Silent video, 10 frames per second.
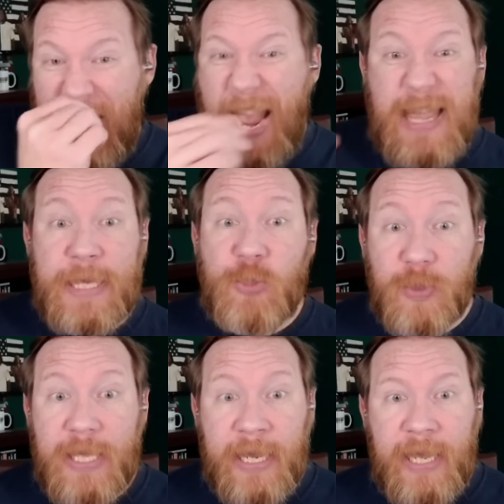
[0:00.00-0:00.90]
And this was
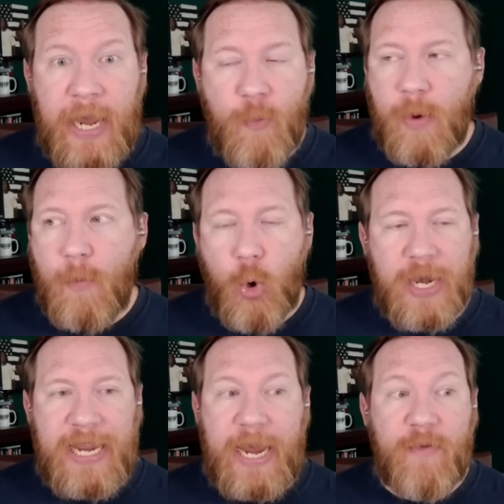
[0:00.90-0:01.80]
that game where
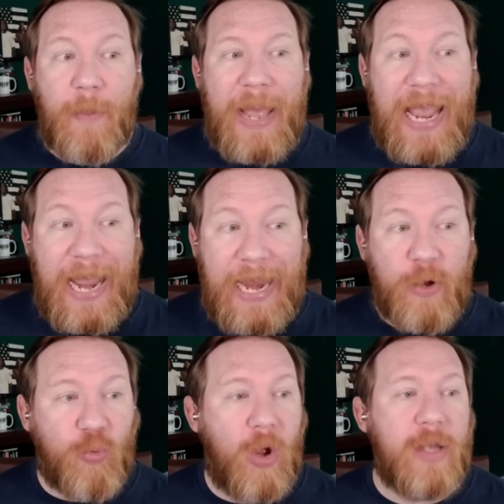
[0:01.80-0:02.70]
Morton gave up 8
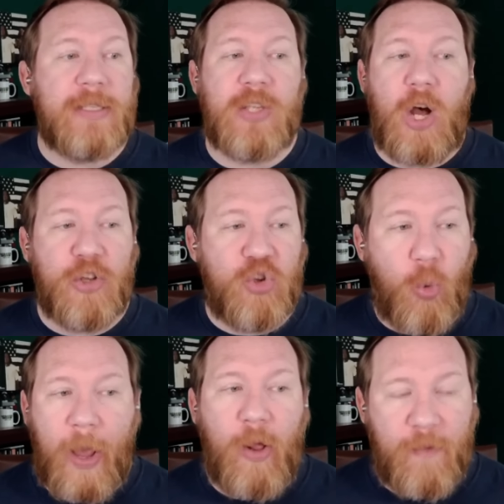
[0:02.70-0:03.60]
runs on
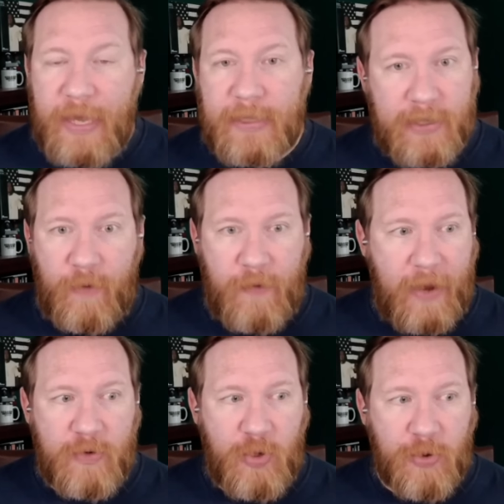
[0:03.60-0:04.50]
12 hits in 5
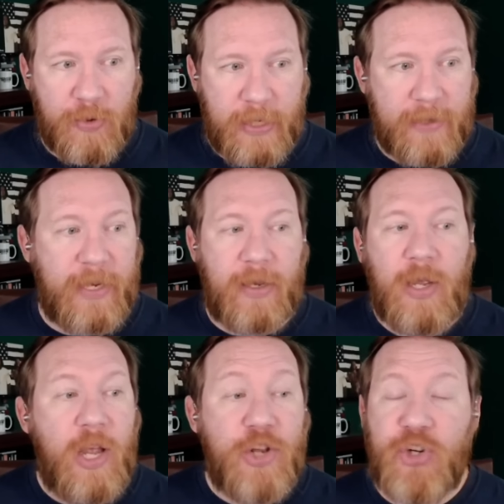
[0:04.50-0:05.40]
2/3 innings. Like,
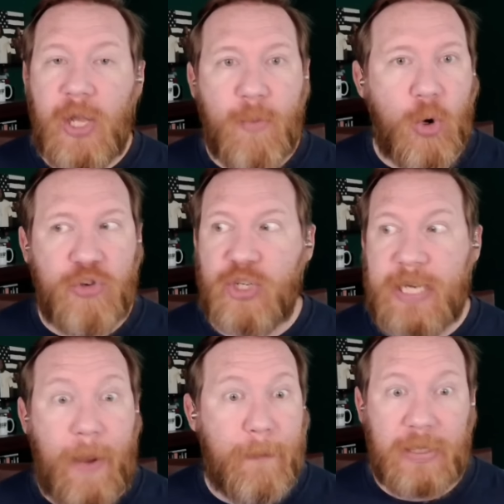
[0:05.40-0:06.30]
Charlie Morton just
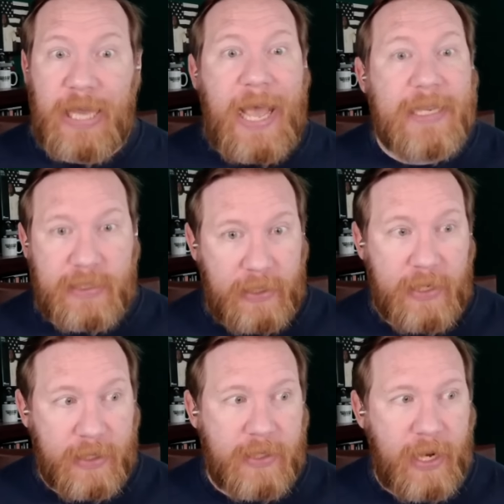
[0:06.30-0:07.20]
got blasted in
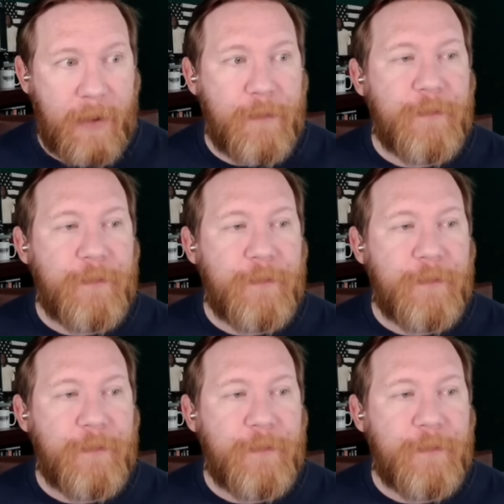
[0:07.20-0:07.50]
this game.